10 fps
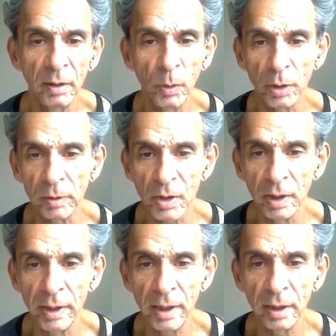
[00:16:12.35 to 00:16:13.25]
Whether it's a
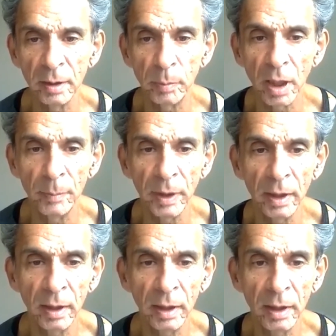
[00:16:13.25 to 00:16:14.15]
leak in the
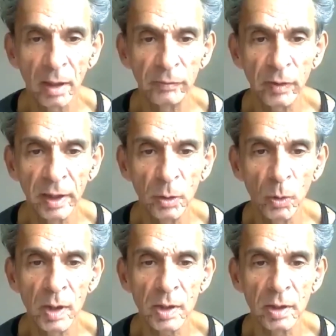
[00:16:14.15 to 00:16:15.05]
plumbing, a funny
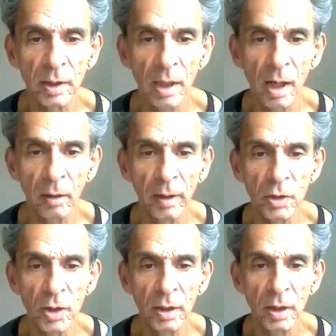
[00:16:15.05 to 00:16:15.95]
noise in the car
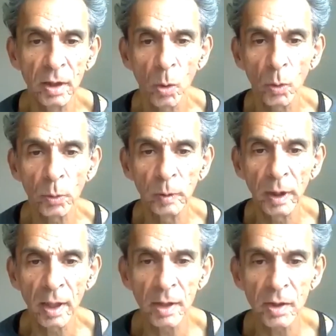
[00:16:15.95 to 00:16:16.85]
engine, or the
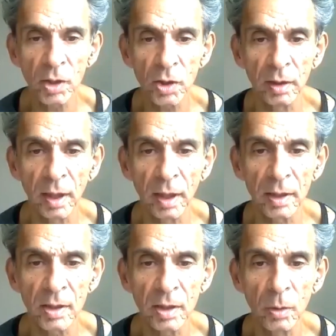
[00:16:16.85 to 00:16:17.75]
realization that
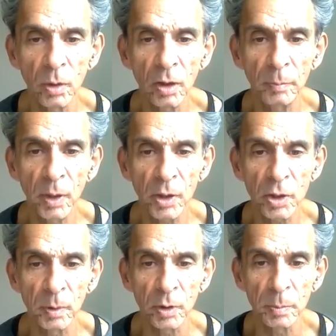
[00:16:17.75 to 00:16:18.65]
it's no longer
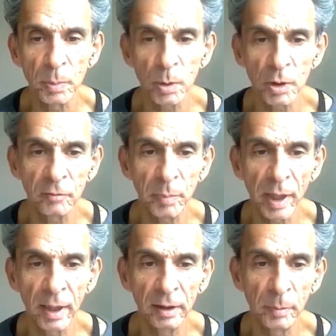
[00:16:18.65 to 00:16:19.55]
possible to put off
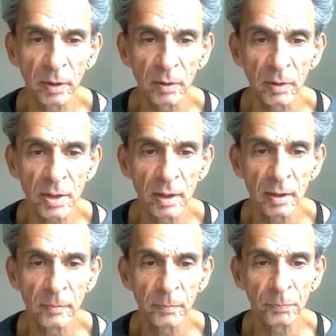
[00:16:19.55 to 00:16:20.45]
paying the bills.
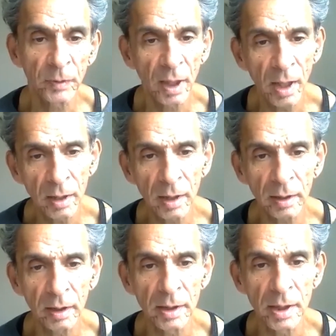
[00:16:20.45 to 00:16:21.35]
I
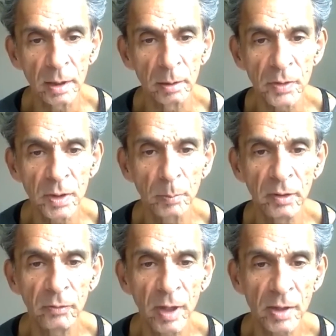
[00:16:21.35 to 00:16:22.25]
like the idea of
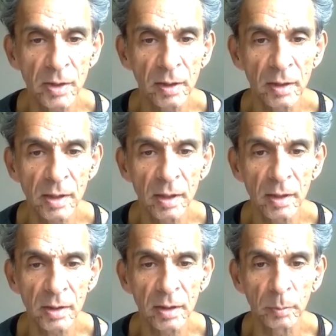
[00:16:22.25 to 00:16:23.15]
simply facing the
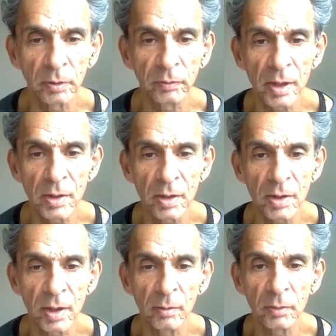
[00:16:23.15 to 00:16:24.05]
task that prevents
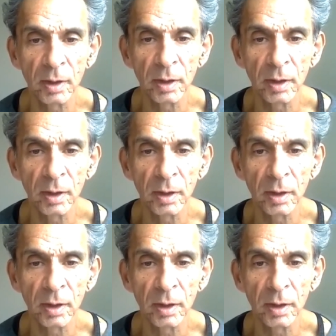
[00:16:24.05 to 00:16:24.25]
itself.